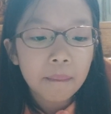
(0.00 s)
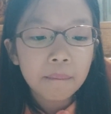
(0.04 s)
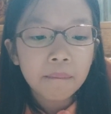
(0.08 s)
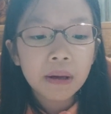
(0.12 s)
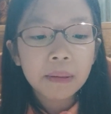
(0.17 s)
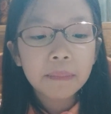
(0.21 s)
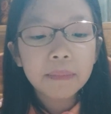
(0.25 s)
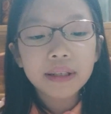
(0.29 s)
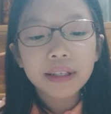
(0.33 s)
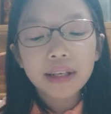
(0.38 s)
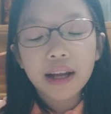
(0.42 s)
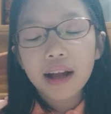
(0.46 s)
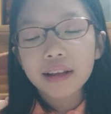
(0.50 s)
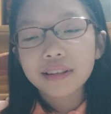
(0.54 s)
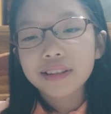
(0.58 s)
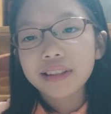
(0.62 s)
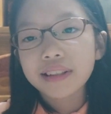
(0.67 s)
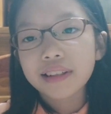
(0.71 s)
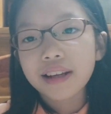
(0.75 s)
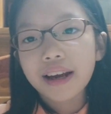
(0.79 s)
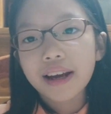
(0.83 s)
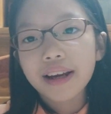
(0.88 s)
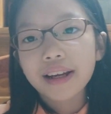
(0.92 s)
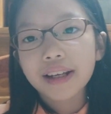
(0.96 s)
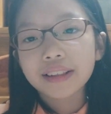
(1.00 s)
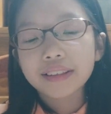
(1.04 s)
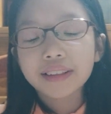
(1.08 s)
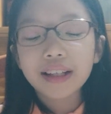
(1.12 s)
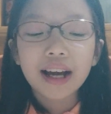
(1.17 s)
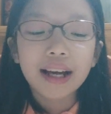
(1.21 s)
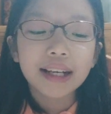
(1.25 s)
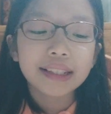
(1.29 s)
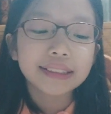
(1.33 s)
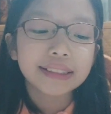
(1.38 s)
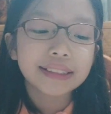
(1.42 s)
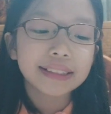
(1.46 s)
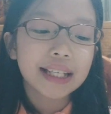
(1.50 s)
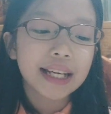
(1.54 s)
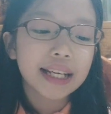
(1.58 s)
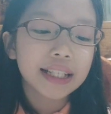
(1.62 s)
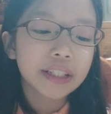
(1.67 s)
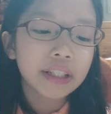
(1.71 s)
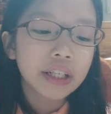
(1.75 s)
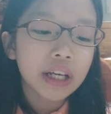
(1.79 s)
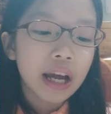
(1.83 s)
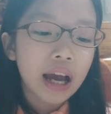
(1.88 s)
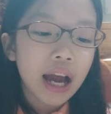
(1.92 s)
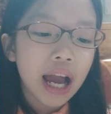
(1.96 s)
Maybe not tonight, I
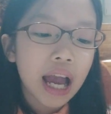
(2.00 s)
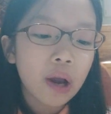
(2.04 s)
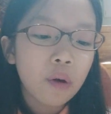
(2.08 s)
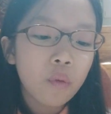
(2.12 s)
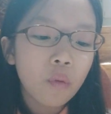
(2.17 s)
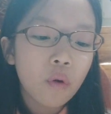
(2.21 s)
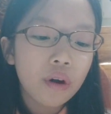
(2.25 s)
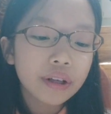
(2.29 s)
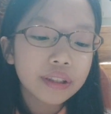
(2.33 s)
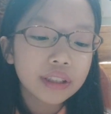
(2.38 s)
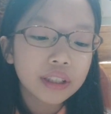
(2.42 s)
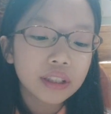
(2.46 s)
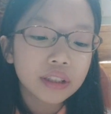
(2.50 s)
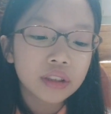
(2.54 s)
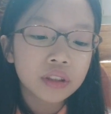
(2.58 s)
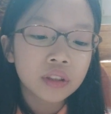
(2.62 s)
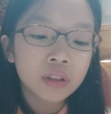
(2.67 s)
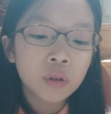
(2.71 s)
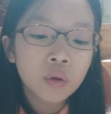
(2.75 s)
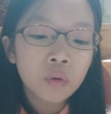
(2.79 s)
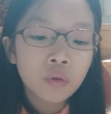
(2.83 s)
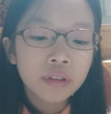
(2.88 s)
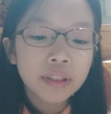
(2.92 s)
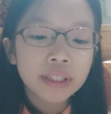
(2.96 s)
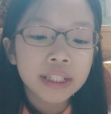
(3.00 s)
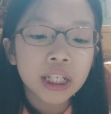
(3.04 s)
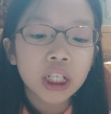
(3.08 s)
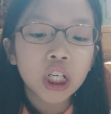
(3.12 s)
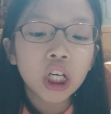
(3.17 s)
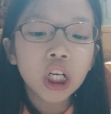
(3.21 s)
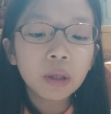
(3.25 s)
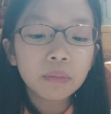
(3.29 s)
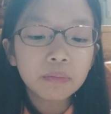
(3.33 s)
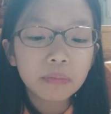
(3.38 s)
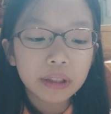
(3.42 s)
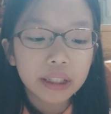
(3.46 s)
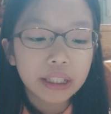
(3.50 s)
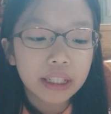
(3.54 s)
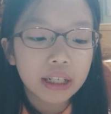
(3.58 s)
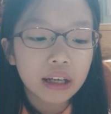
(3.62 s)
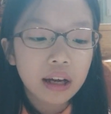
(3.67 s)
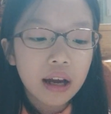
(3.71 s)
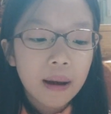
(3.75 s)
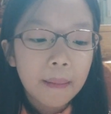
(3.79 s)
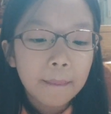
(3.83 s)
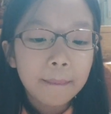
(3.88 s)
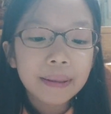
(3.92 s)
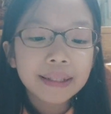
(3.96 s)
said. I wanted to terribly,
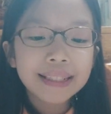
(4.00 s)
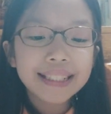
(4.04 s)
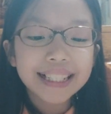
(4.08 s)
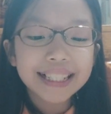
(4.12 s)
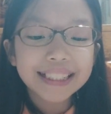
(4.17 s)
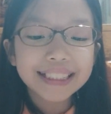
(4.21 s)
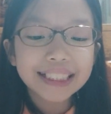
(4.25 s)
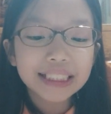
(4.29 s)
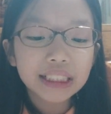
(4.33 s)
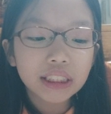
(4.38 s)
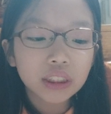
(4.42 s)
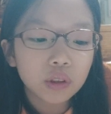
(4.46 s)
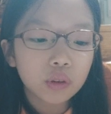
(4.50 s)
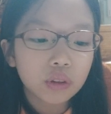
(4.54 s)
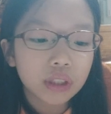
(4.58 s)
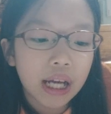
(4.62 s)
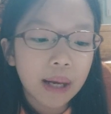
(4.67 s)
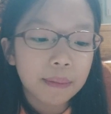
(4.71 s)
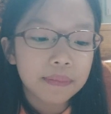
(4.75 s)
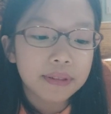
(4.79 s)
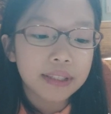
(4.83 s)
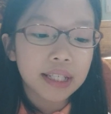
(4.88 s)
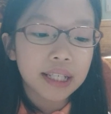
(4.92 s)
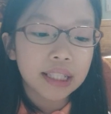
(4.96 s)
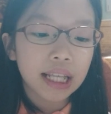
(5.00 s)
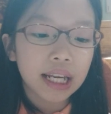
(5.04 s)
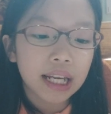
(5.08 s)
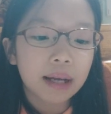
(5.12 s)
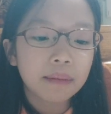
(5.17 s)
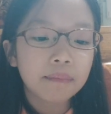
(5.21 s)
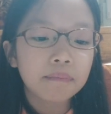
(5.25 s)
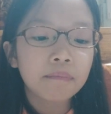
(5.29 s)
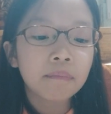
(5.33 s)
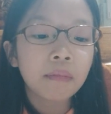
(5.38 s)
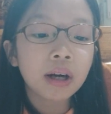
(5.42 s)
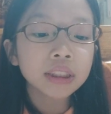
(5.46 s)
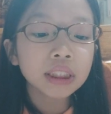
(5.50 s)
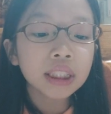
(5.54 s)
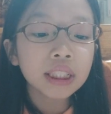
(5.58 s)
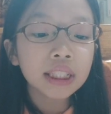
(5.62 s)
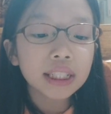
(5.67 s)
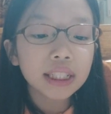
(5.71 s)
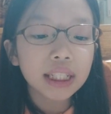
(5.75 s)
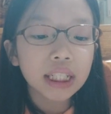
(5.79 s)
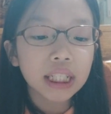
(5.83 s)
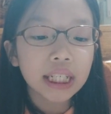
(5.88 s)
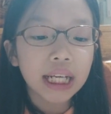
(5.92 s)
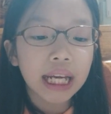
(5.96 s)
but Auntie Sue kept saying that I
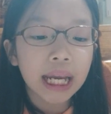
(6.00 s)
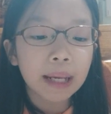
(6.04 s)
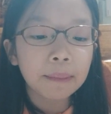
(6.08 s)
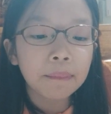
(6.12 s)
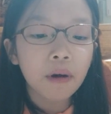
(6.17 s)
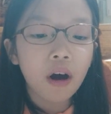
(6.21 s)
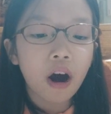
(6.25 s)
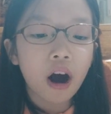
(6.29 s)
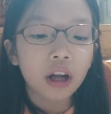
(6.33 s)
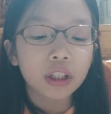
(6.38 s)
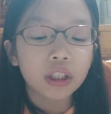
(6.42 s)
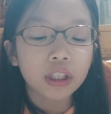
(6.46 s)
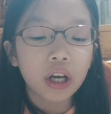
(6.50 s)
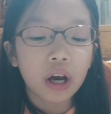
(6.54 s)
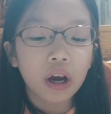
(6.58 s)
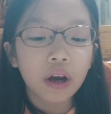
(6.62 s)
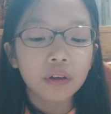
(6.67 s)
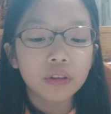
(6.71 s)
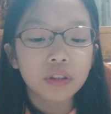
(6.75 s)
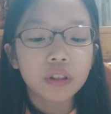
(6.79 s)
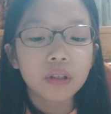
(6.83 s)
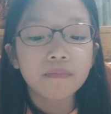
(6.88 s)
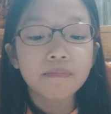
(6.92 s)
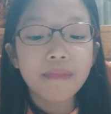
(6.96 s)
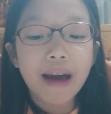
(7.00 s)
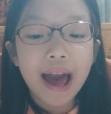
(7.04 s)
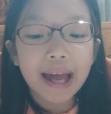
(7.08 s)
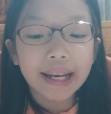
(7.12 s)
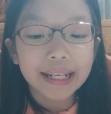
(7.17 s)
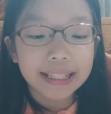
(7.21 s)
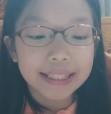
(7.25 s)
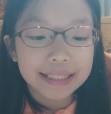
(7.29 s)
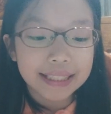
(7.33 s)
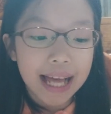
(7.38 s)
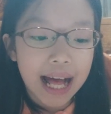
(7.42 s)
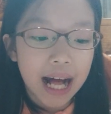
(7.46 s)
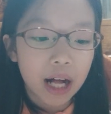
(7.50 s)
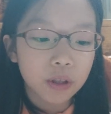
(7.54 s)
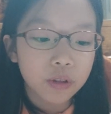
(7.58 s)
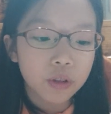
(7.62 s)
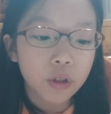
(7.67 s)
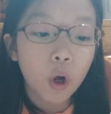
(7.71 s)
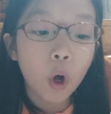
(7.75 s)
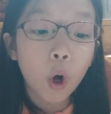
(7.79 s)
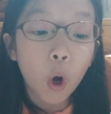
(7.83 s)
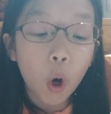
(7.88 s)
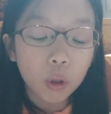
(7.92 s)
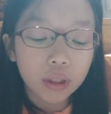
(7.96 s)
mustn't keep on going to Mattie's
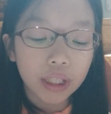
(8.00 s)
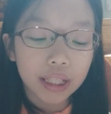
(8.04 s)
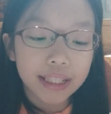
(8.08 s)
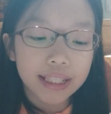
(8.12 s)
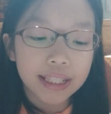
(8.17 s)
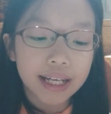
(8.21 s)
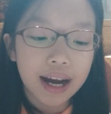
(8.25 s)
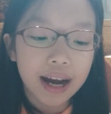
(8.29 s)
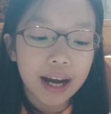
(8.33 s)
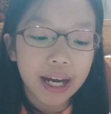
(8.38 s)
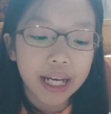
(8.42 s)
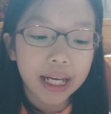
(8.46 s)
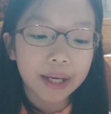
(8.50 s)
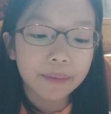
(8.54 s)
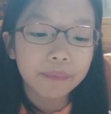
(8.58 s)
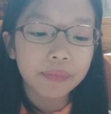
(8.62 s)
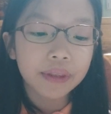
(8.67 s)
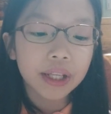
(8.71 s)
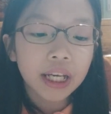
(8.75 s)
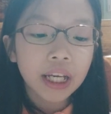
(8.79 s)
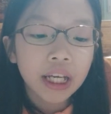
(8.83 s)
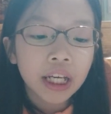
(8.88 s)
house all the time.